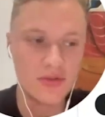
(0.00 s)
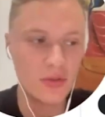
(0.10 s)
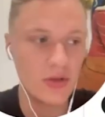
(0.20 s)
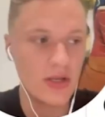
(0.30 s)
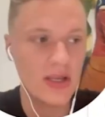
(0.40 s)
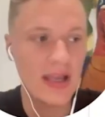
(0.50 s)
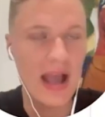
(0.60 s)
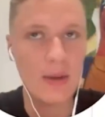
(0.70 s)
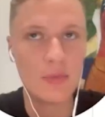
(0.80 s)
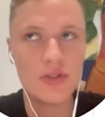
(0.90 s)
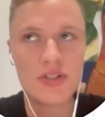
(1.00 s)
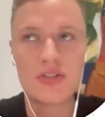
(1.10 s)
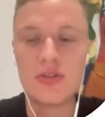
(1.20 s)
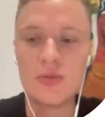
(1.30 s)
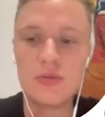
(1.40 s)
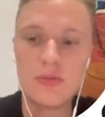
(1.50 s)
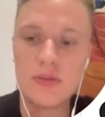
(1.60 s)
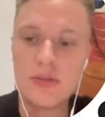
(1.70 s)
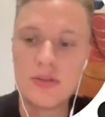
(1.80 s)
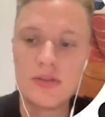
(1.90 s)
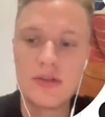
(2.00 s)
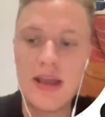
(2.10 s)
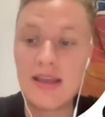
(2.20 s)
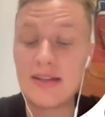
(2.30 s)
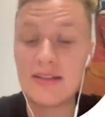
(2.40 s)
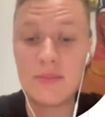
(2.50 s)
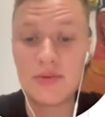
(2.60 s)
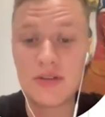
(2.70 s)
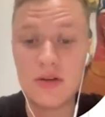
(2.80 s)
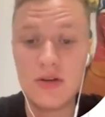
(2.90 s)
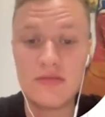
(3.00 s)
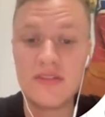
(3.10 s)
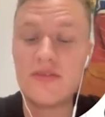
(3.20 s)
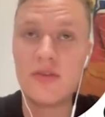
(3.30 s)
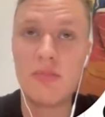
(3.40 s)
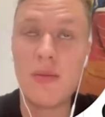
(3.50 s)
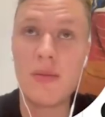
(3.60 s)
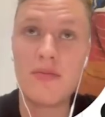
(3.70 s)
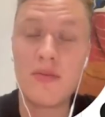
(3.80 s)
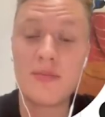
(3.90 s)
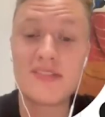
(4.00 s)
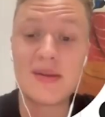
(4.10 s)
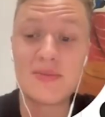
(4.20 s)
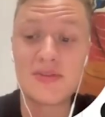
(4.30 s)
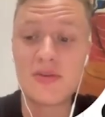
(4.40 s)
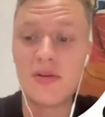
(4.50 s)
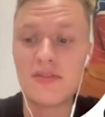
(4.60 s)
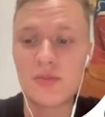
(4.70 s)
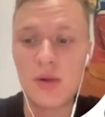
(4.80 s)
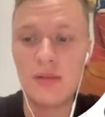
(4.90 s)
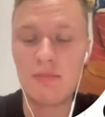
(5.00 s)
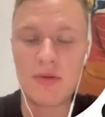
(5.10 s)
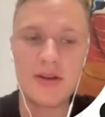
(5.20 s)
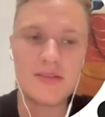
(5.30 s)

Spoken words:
So I wouldn't just do, hey, get 10% off if your pop-up form is 10% off as well, right?